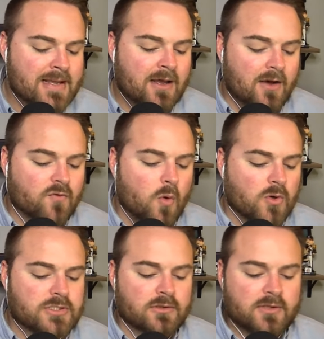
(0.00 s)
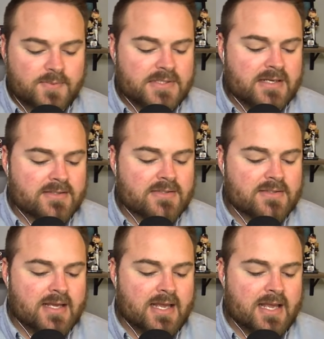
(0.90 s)
Of course, Lipcius,
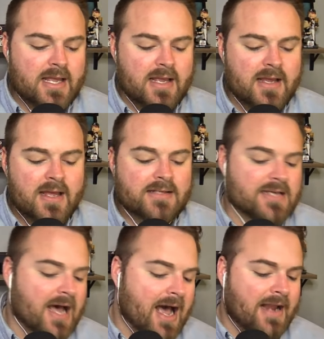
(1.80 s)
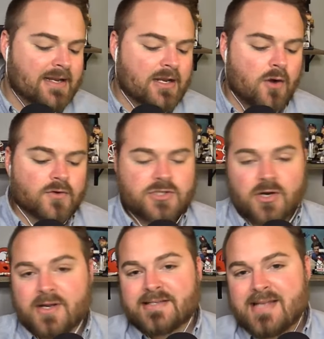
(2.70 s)
he tied and
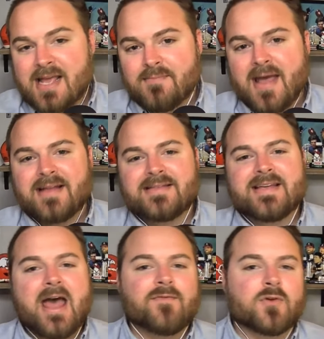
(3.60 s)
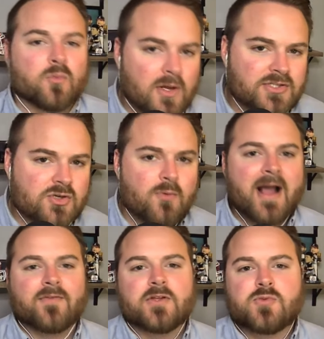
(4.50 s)
overtook his teammate Evan Russell
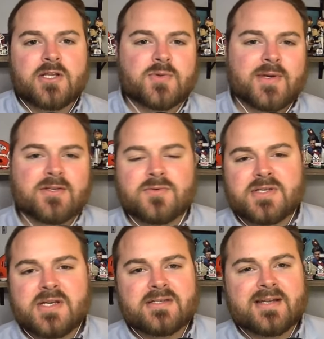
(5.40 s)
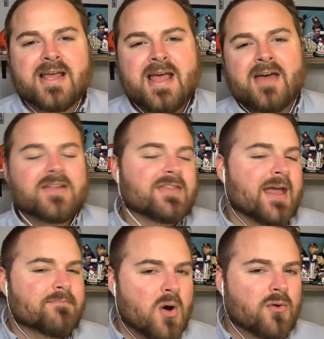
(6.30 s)
back in the 2022 season. I think they
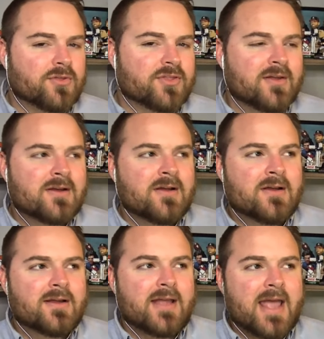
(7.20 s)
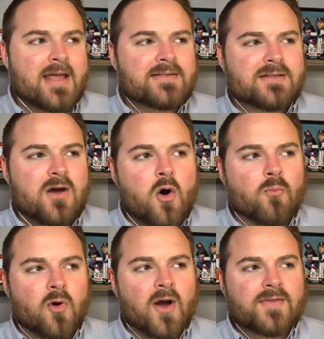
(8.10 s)
both hit
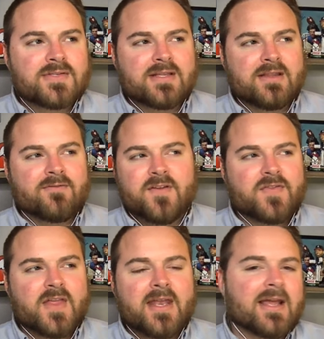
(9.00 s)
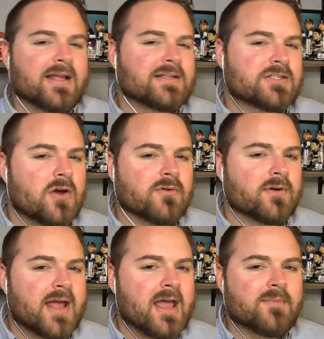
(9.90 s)
home runs in the fifth inning against Notre
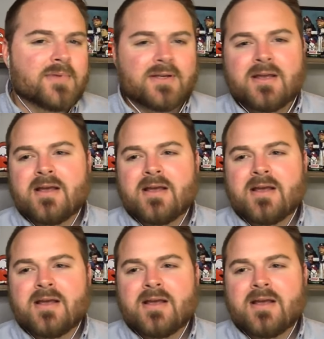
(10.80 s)
Dame and